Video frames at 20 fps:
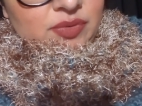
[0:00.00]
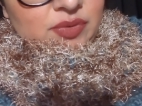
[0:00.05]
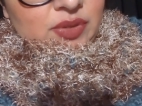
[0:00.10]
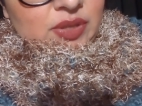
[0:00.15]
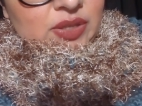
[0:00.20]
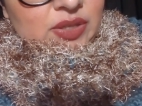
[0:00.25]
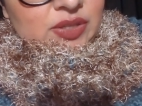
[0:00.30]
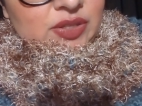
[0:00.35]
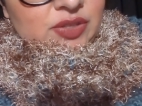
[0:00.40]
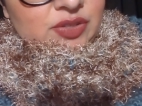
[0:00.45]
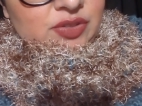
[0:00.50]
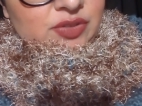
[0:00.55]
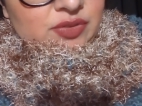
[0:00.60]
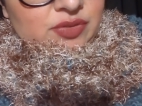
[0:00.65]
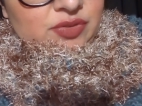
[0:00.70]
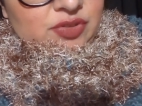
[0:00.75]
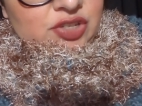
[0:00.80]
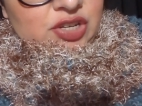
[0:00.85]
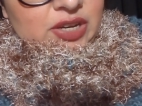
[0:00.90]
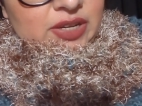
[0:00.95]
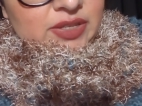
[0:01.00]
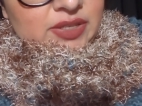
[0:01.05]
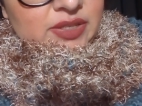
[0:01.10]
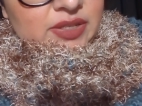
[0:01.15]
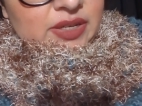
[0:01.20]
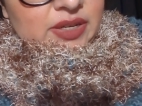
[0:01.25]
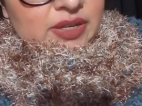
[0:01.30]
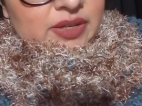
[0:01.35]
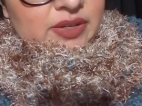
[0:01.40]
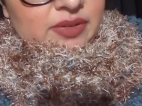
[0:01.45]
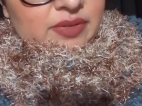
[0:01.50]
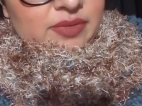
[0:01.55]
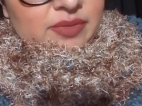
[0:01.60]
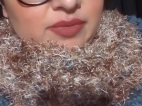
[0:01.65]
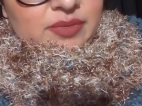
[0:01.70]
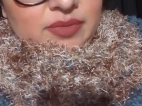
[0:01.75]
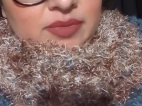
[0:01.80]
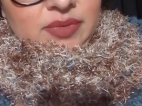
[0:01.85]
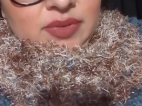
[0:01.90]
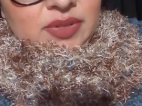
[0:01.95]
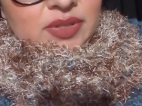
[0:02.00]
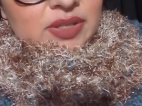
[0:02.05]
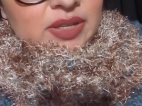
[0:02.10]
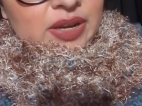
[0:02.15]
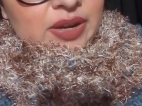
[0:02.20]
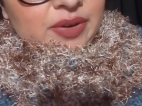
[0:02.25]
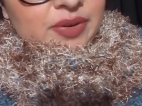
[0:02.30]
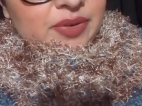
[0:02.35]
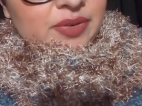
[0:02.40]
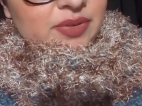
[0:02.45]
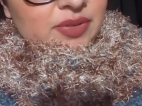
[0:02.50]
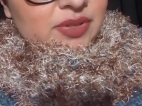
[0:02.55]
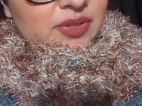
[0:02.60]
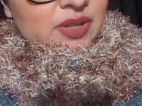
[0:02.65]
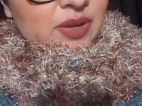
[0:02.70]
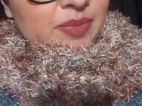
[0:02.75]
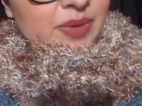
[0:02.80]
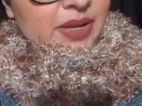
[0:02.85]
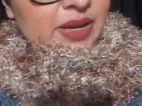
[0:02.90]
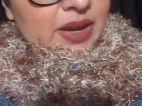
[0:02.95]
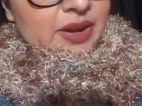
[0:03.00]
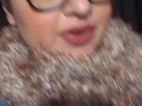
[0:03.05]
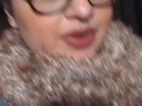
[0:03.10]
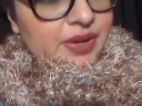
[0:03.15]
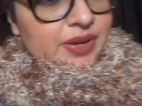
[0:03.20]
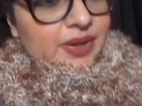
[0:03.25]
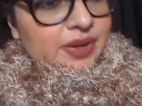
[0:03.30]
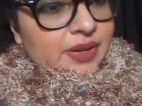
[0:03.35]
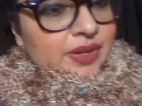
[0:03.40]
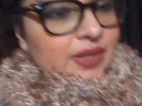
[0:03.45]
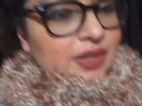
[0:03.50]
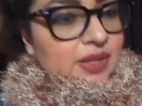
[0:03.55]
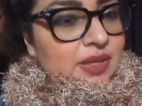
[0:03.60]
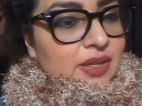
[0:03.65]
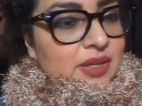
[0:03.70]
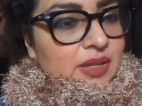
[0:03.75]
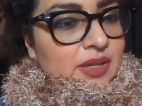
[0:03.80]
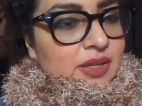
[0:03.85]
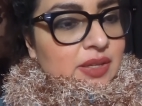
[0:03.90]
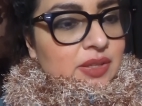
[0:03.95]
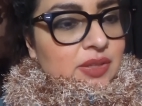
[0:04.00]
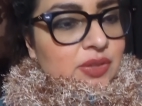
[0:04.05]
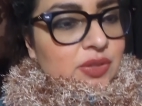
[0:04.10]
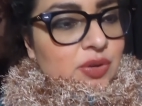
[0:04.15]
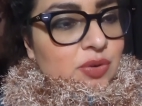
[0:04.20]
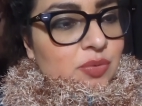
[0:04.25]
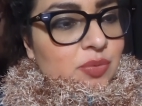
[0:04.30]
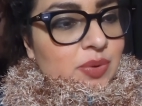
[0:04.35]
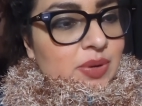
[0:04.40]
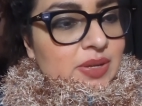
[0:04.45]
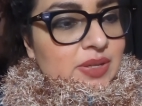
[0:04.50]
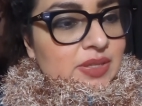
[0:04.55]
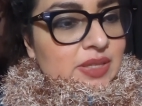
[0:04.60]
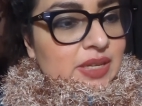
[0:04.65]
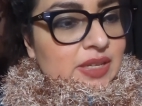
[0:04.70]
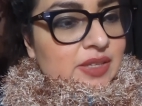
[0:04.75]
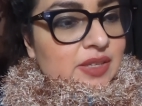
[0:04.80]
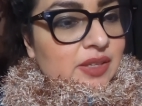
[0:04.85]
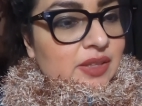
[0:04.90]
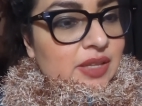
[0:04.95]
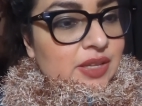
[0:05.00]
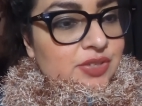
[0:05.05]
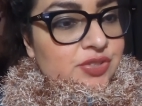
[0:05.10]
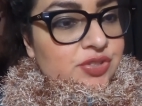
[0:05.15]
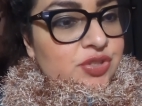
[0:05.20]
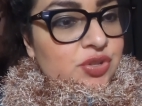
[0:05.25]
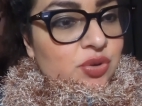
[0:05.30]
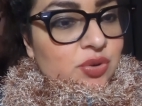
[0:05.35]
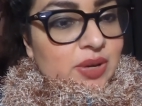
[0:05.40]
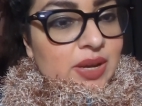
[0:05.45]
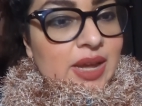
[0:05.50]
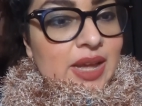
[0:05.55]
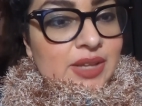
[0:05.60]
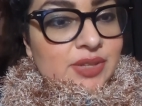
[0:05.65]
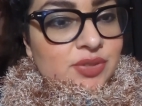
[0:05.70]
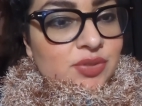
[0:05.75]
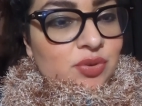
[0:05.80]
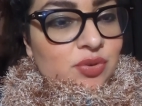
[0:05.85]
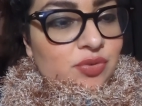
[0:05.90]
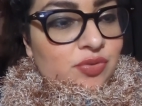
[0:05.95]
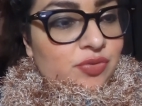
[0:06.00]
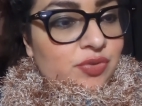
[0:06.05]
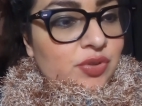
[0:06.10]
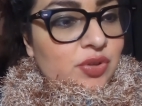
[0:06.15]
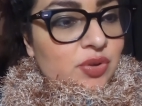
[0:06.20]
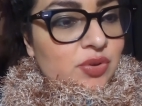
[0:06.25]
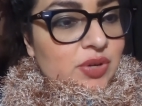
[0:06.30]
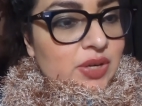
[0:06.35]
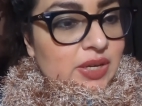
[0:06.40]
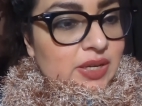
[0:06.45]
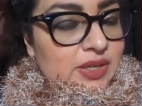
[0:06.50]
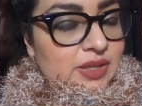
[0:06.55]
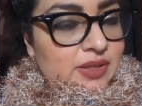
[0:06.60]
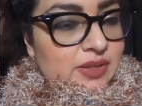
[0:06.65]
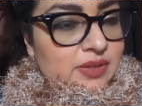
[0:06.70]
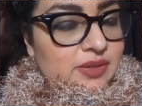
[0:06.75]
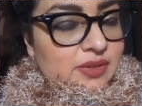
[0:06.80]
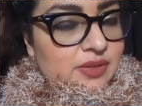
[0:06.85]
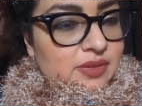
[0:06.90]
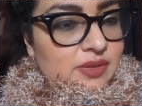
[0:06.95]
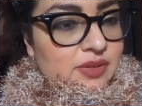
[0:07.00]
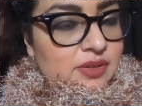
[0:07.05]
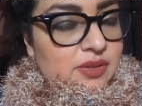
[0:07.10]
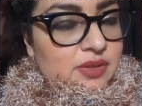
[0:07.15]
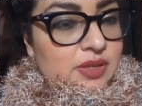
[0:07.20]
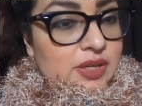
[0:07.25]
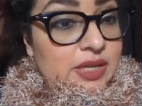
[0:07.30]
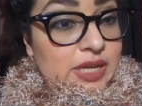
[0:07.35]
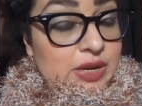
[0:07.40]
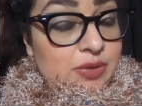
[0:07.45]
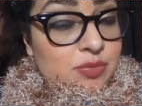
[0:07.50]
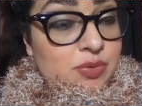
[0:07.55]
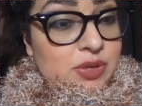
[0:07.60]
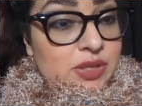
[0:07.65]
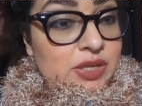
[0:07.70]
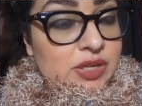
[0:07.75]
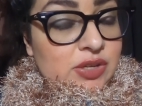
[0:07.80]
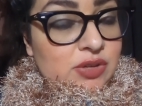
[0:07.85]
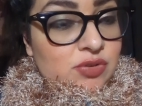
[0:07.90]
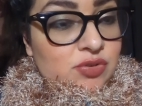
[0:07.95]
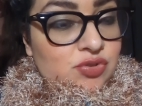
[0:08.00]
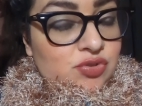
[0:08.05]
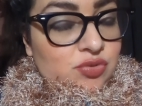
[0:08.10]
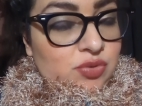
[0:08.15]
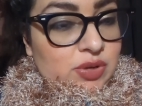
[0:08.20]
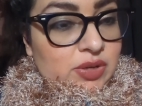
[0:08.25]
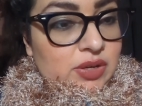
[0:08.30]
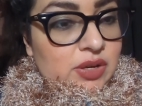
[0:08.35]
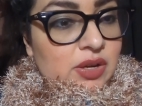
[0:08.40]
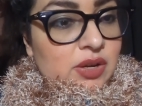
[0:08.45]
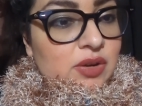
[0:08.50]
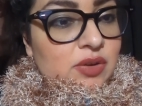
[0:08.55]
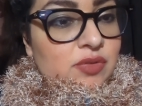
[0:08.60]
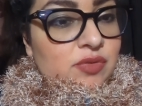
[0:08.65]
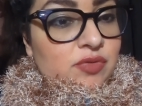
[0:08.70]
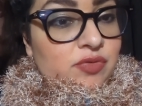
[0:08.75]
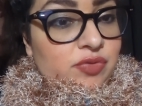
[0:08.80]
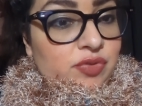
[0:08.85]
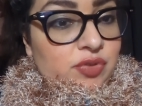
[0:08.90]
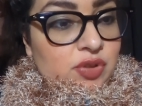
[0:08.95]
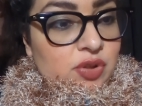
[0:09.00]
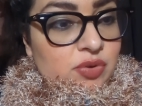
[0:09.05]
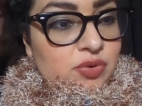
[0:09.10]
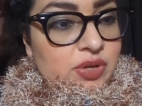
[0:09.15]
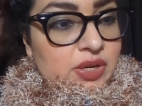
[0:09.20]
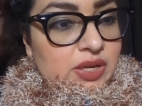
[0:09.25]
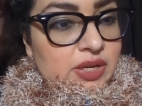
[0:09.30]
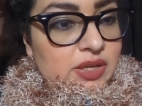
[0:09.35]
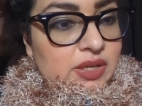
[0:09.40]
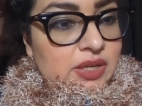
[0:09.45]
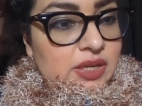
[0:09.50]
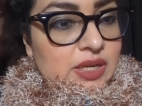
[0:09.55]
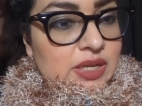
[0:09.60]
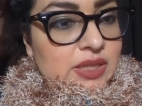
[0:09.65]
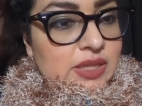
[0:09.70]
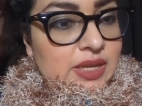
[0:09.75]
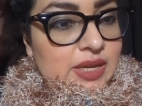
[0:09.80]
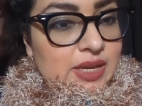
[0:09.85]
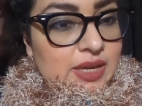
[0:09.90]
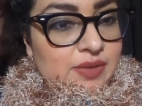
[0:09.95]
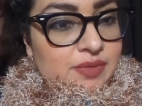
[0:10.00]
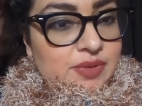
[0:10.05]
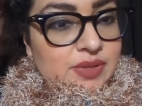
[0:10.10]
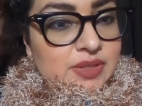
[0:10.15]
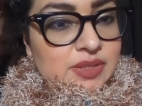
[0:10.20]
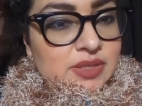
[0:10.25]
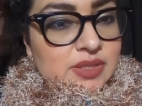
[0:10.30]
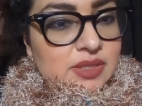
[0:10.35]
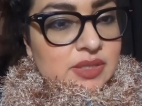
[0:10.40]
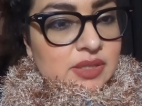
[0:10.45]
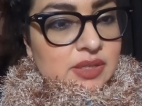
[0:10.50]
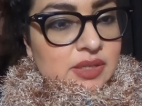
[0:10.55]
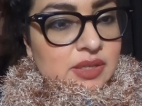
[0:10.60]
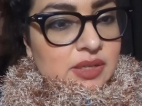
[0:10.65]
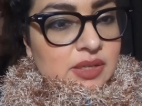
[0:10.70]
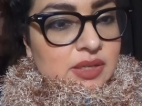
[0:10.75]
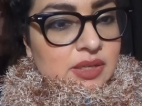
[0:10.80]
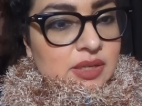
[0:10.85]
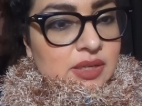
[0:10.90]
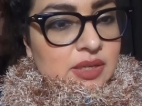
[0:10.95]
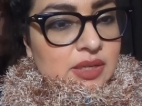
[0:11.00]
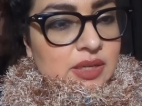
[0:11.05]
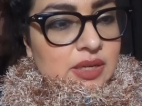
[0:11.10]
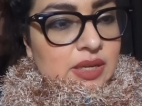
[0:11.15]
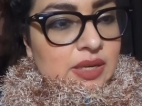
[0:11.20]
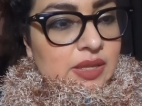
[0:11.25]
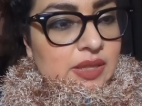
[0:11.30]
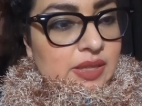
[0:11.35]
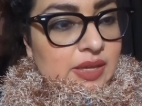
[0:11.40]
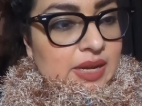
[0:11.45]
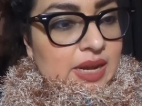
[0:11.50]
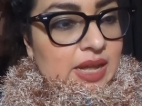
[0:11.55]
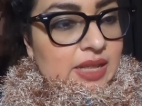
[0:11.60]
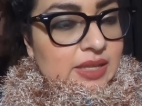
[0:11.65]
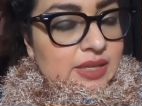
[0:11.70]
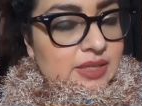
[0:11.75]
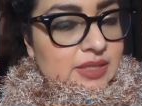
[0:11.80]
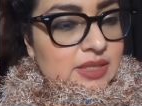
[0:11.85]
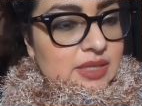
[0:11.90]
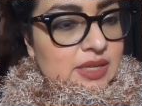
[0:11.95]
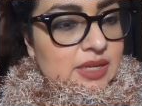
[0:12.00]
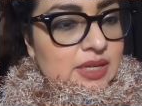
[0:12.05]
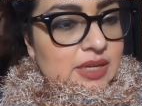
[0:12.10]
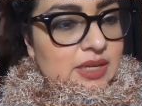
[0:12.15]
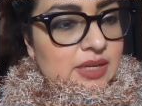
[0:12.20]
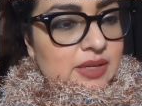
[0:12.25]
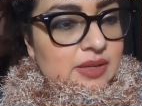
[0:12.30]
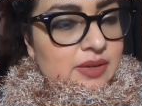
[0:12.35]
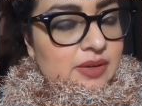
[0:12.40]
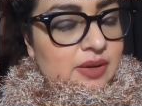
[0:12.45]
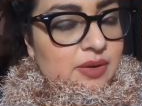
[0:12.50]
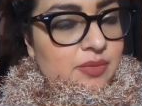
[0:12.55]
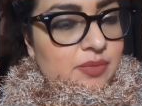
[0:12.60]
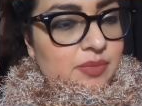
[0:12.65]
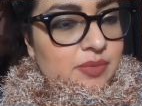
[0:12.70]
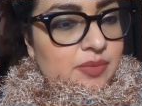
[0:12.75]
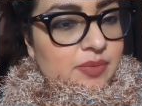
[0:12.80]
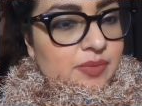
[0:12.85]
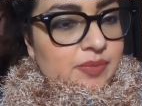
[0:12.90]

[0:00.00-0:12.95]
this chest air, stomach area, there was a celestial castle floating, like a really huge one, floating in the heavens and in the galaxy. Oh.